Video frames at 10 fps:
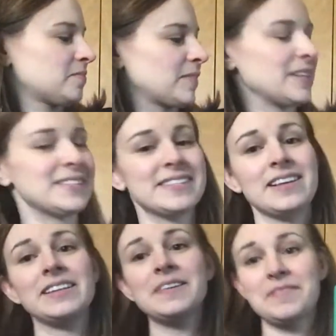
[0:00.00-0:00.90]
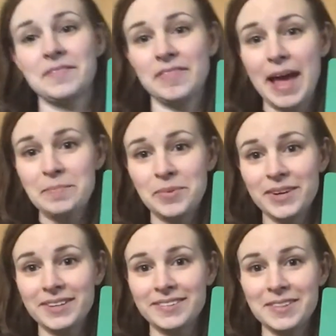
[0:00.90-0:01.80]
This is a lift the flap
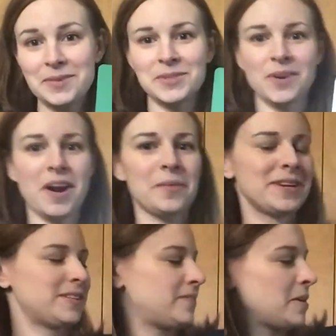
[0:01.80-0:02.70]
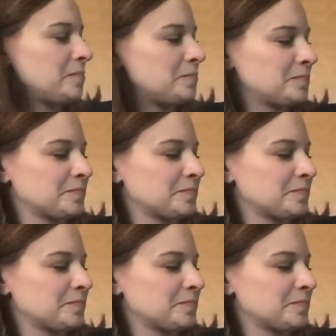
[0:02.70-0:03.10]
book. Those are always fun.